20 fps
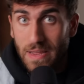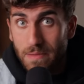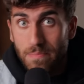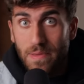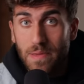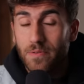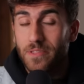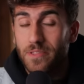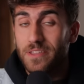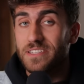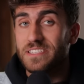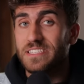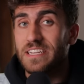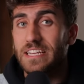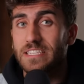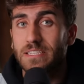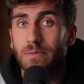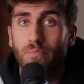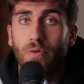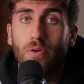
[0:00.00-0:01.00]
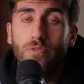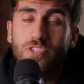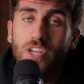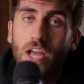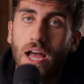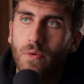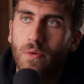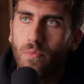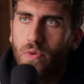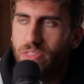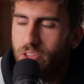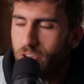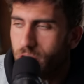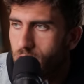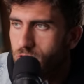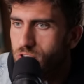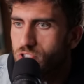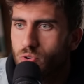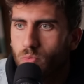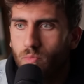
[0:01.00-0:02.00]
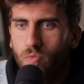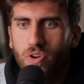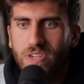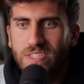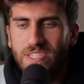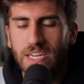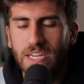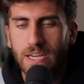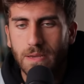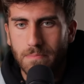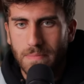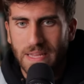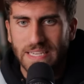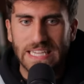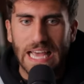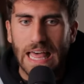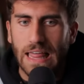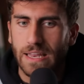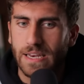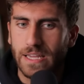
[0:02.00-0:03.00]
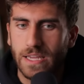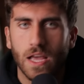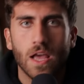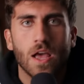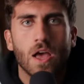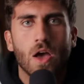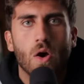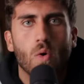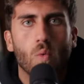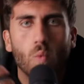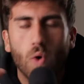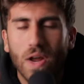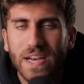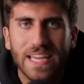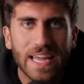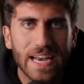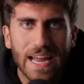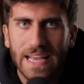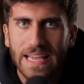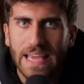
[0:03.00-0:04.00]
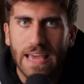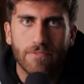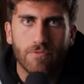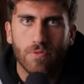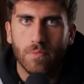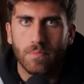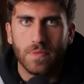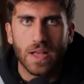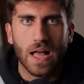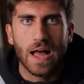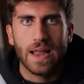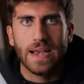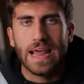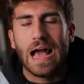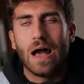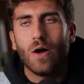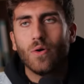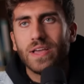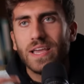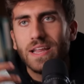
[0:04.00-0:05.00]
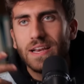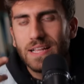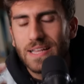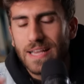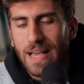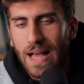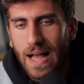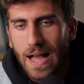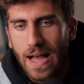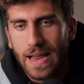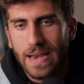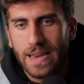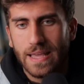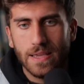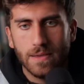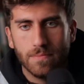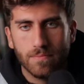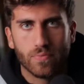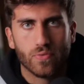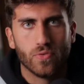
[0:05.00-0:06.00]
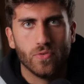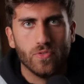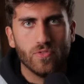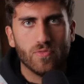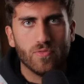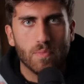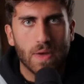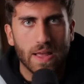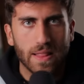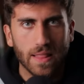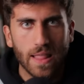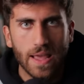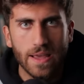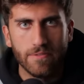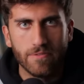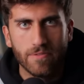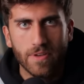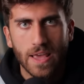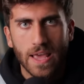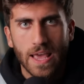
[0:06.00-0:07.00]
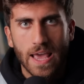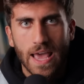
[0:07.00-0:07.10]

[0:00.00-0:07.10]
Many people these days approach God with a consumeristic mentality. What can I get from God? How can God improve my life?